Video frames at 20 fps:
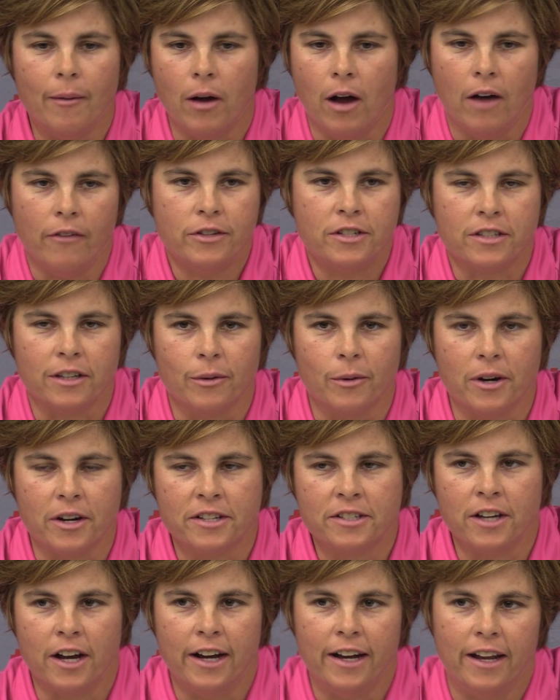Obviously, we're
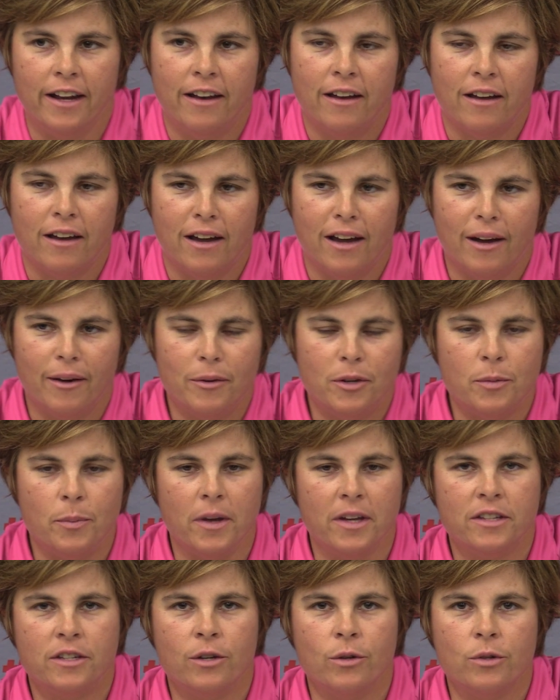excited to
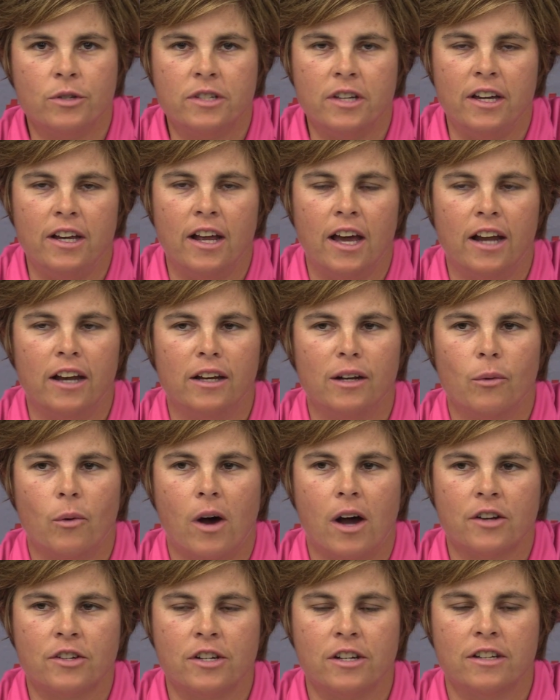be a two seed heading to
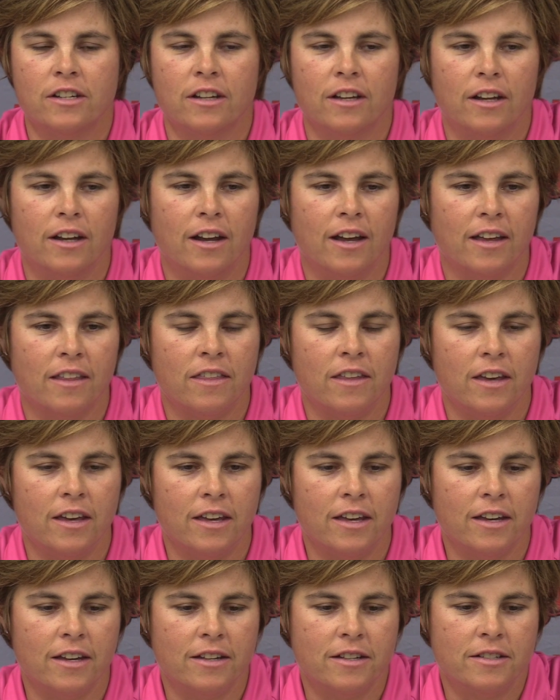Washington. I
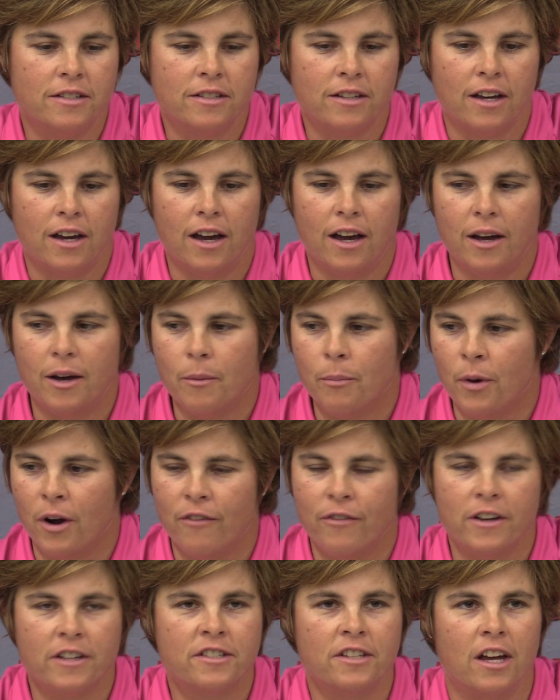think is a
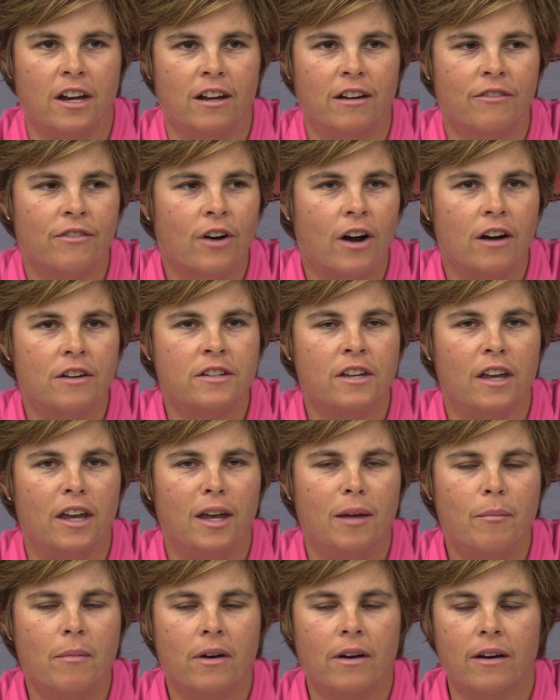perfect setting for our
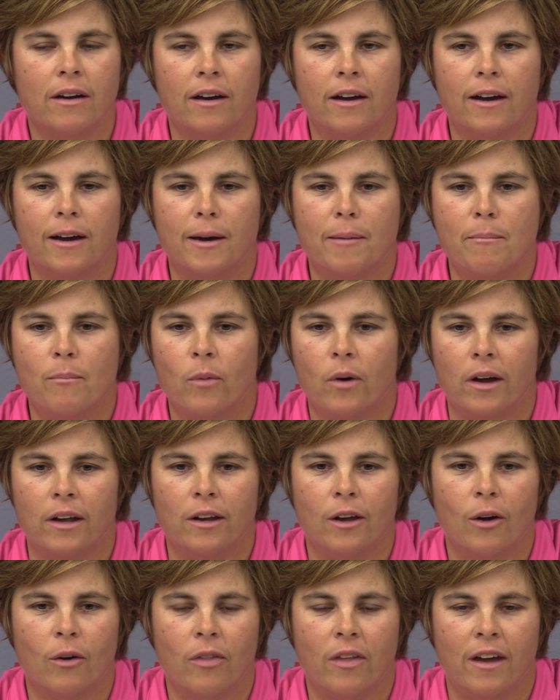team. I
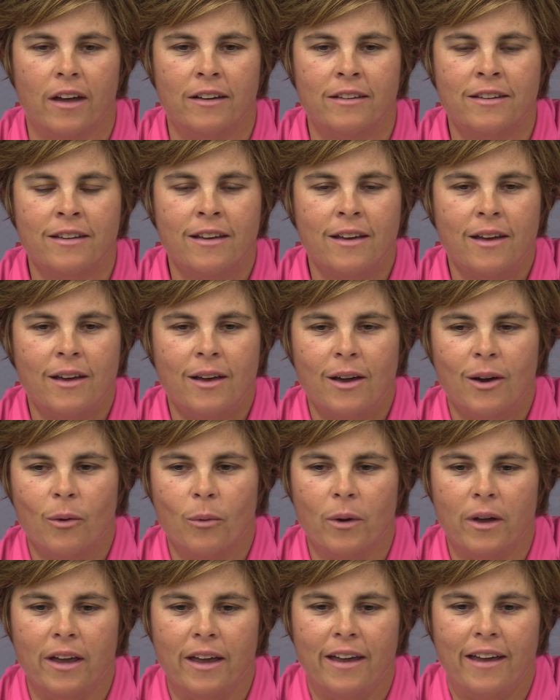know that
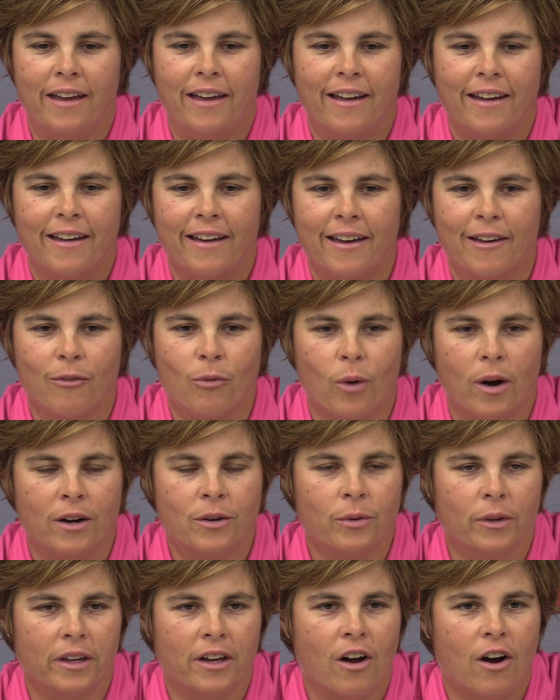we have
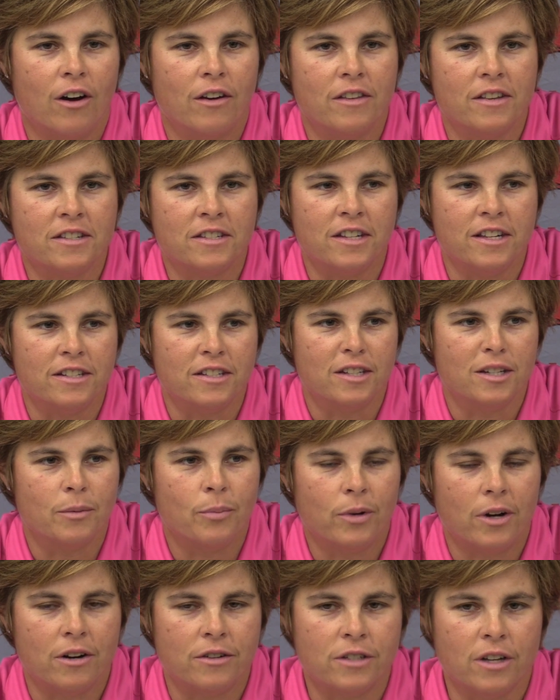worked really hard this season to
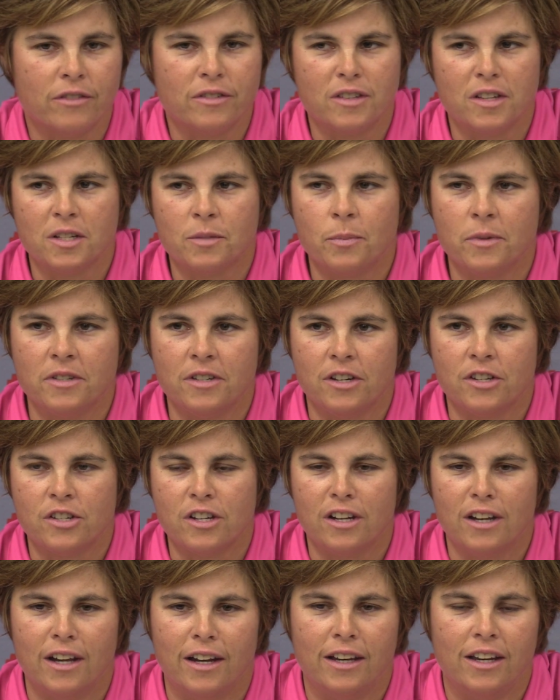put ourselves in this
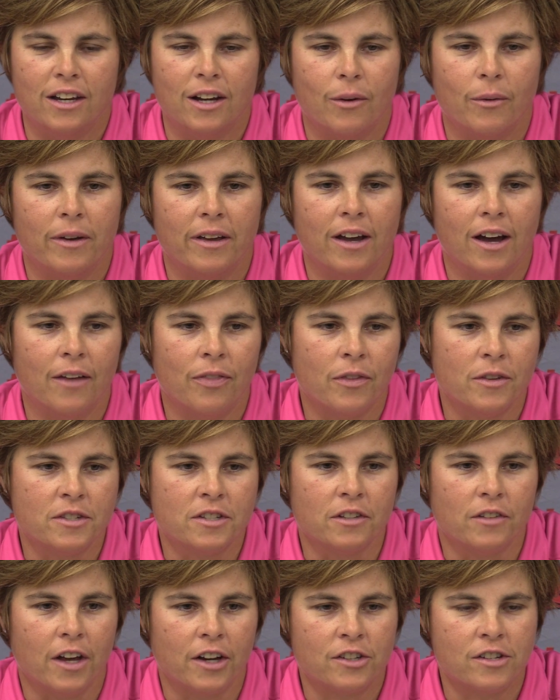position, and you know we got the
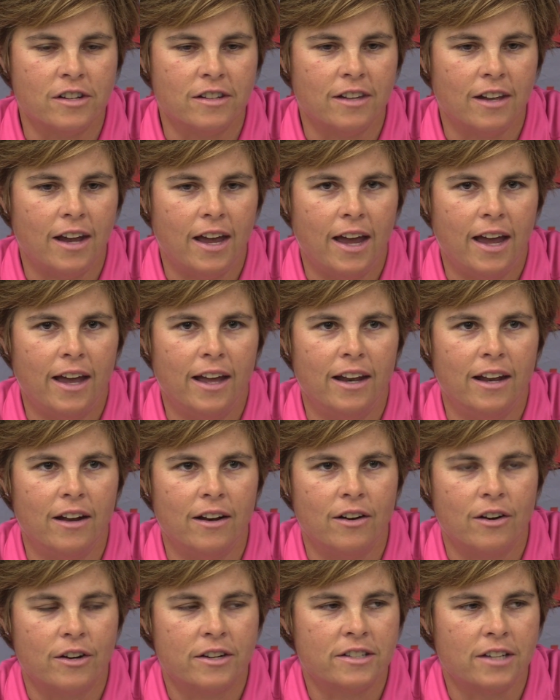selection today,
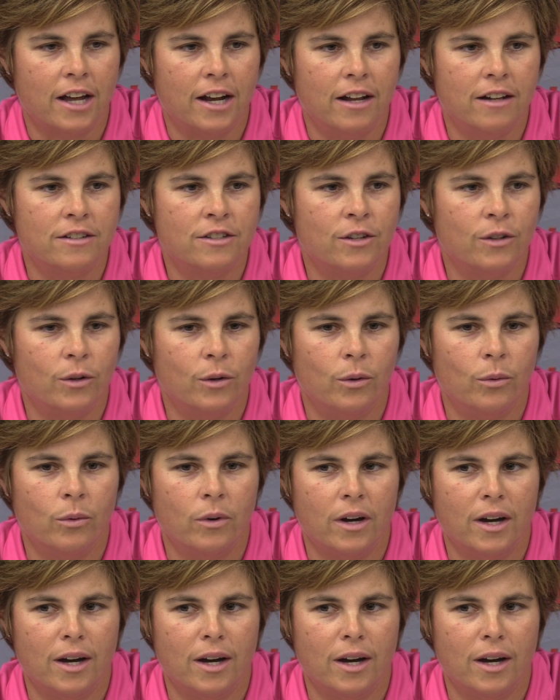and are excited to